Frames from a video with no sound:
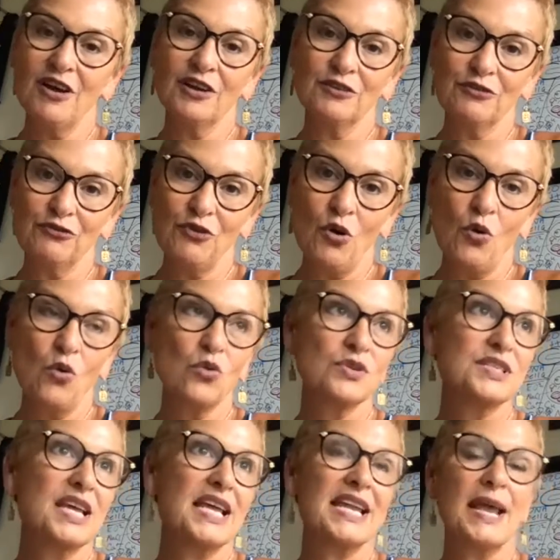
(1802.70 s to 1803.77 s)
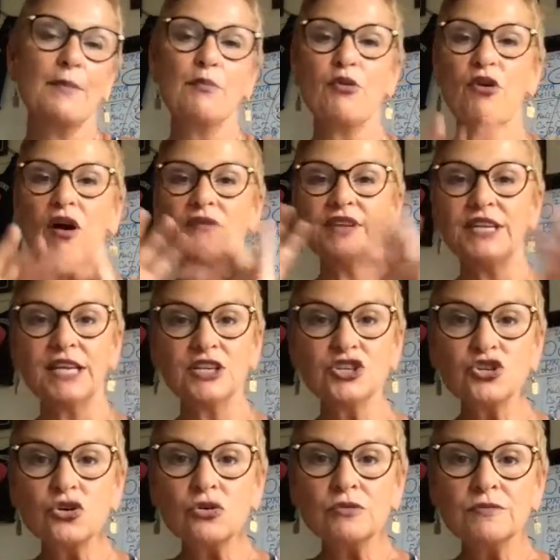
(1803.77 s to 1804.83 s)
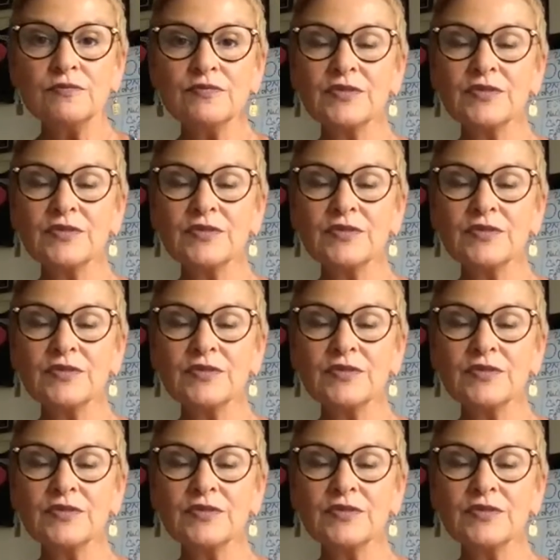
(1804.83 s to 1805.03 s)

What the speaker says: unfolds in a providential,